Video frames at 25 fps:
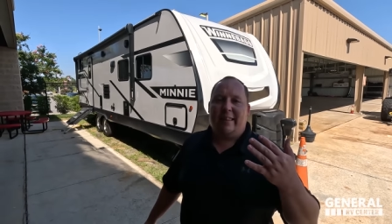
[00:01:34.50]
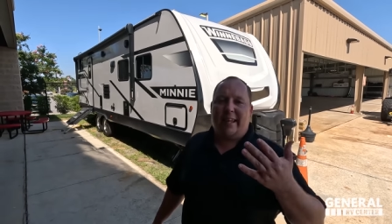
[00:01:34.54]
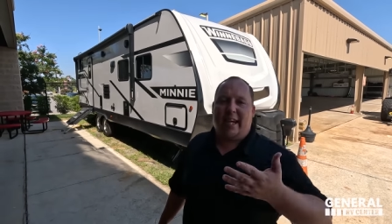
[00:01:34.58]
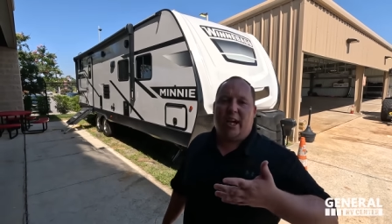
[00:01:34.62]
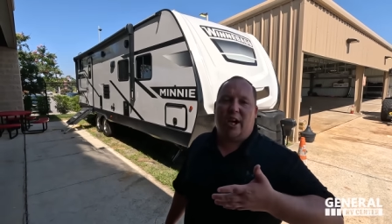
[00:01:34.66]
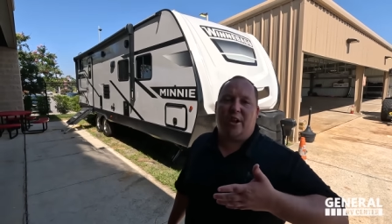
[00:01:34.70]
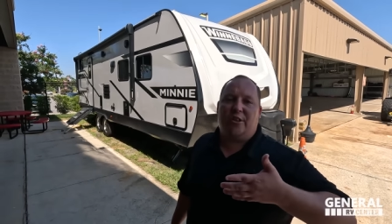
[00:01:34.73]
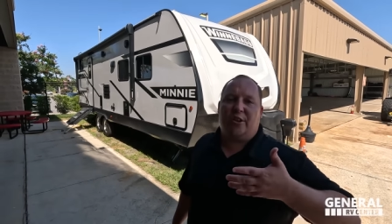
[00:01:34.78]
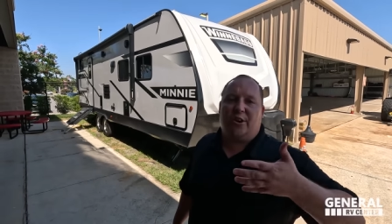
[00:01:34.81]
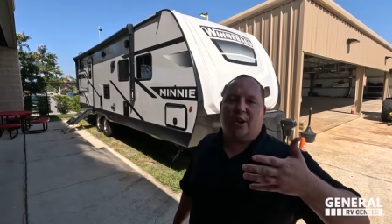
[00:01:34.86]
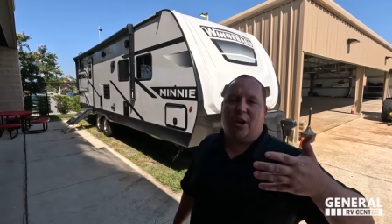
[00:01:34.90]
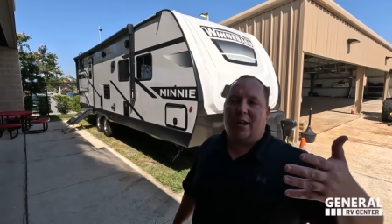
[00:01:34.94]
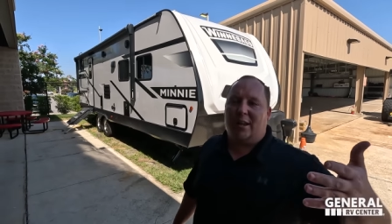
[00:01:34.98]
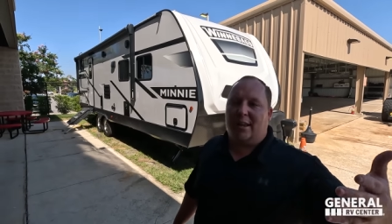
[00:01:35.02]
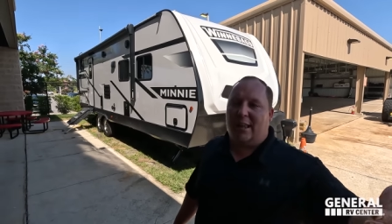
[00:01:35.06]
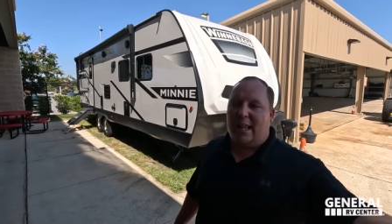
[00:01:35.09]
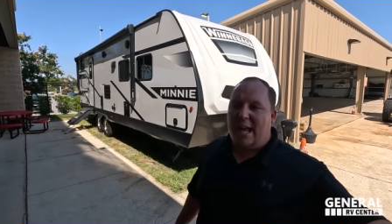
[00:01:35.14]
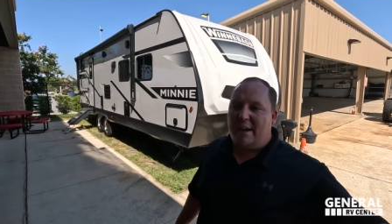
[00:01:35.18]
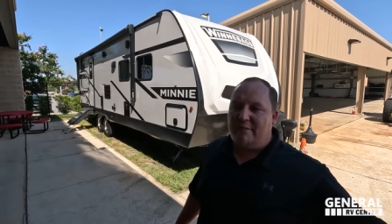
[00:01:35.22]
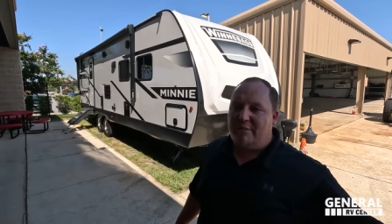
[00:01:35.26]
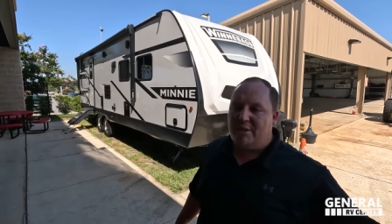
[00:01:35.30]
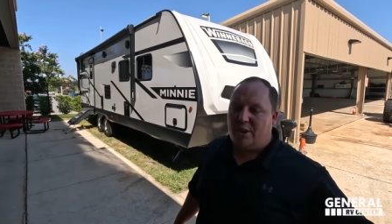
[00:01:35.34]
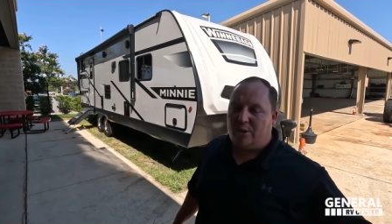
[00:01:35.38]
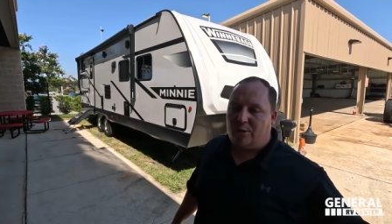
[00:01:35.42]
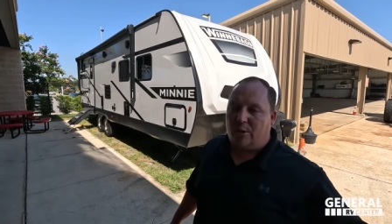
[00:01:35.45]
the other
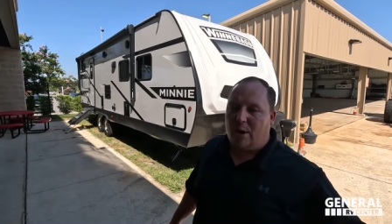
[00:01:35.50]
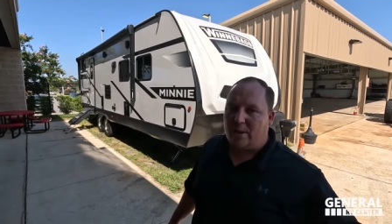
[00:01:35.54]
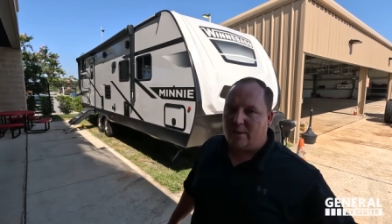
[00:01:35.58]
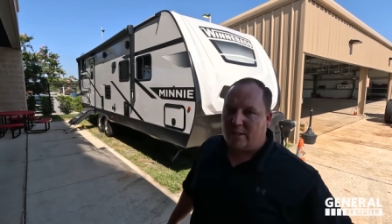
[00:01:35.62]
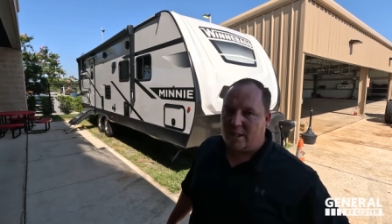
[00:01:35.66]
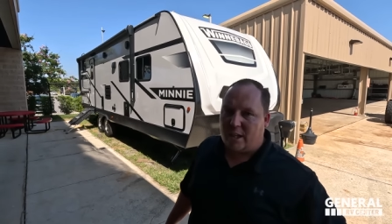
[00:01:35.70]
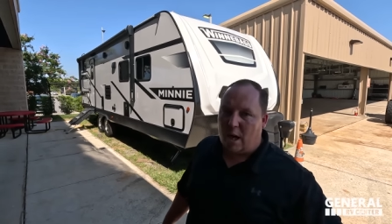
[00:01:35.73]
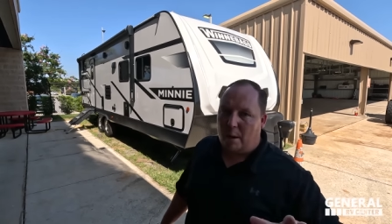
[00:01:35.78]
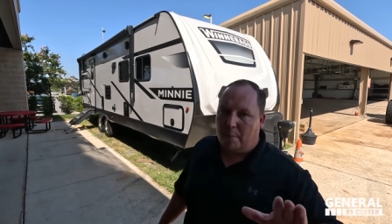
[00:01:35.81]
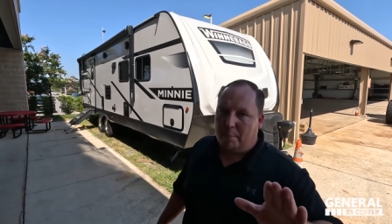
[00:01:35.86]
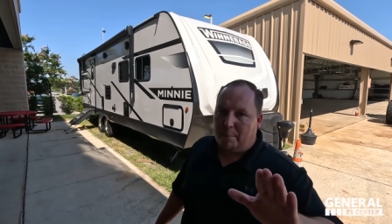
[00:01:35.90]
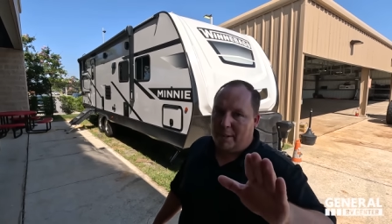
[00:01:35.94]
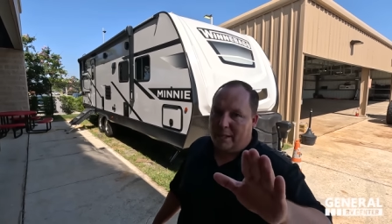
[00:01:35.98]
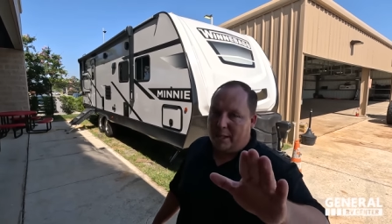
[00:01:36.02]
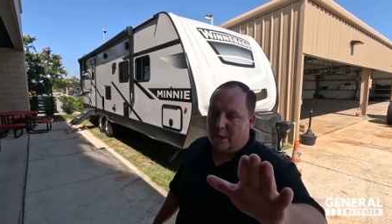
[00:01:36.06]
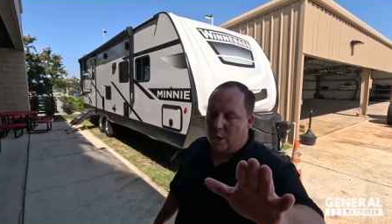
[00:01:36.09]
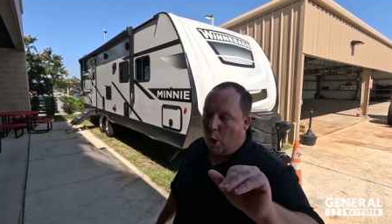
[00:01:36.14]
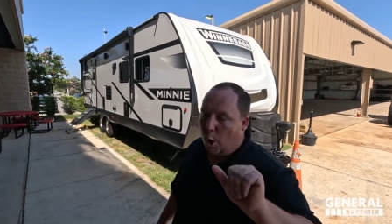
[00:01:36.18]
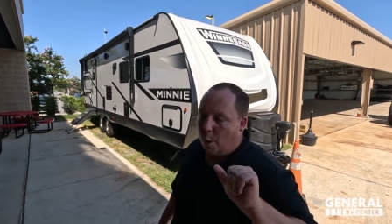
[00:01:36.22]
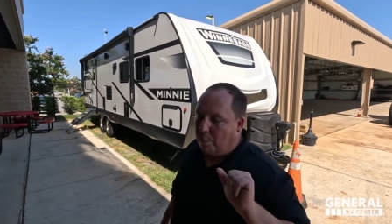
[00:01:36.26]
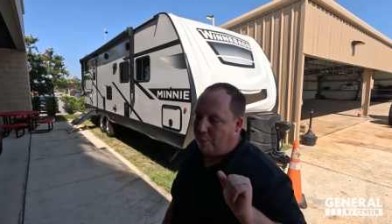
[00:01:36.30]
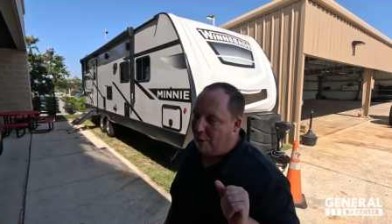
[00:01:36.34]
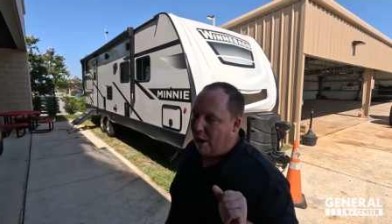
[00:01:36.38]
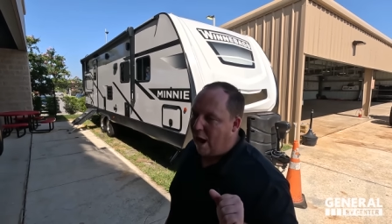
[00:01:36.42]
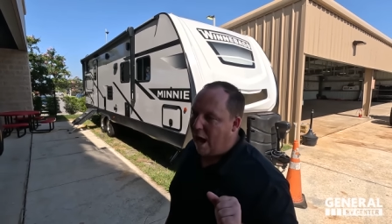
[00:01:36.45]
11 throughout the company.
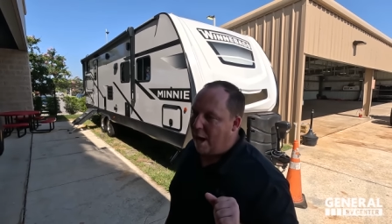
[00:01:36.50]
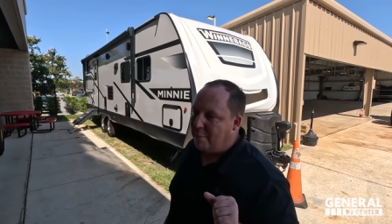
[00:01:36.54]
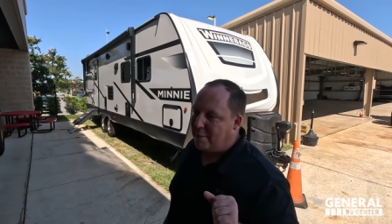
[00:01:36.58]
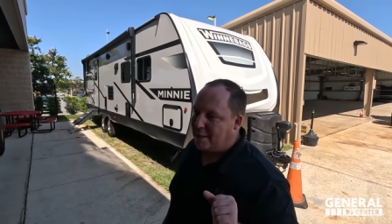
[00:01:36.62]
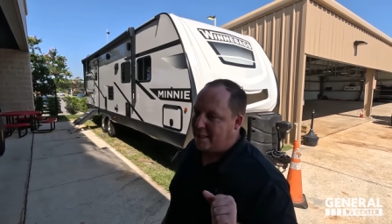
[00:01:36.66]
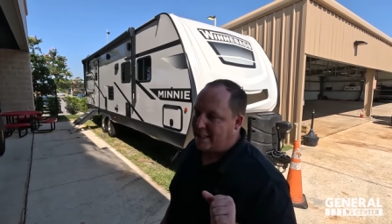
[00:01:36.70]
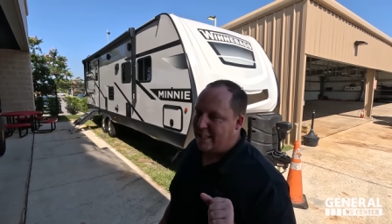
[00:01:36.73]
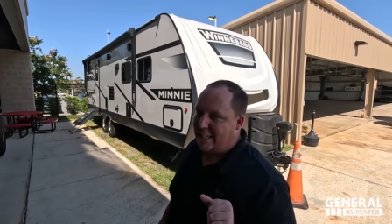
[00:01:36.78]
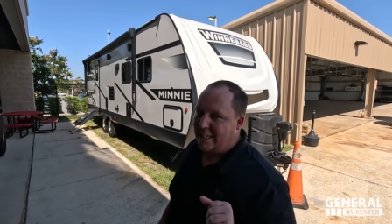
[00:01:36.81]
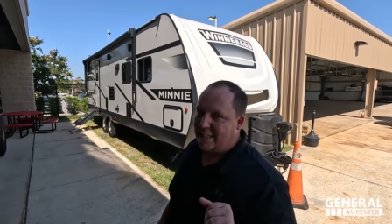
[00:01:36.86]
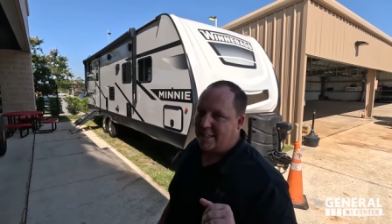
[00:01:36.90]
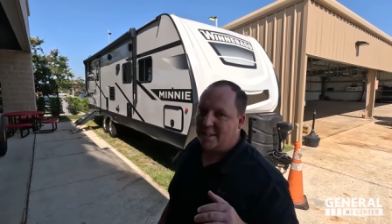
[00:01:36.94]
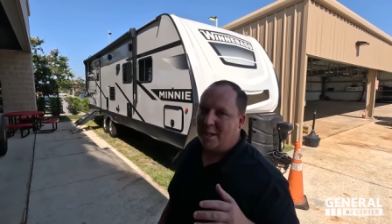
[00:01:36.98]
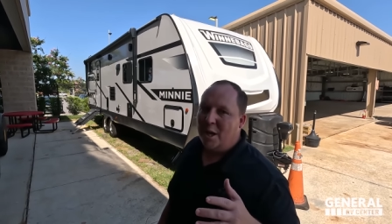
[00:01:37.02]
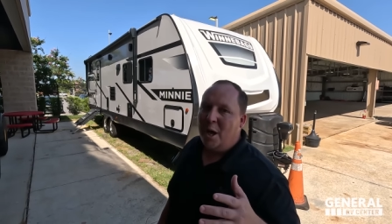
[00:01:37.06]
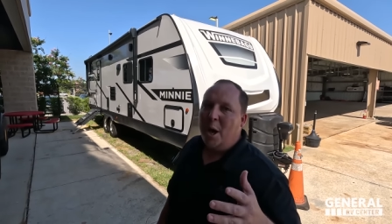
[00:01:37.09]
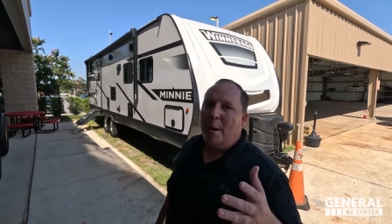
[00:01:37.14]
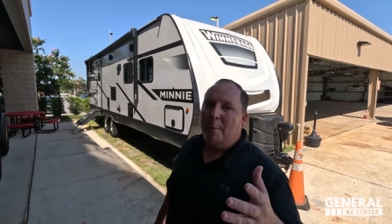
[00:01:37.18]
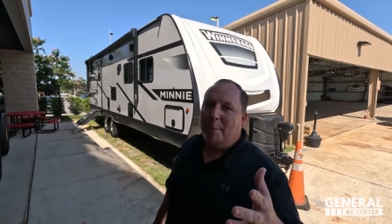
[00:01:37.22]
No promises,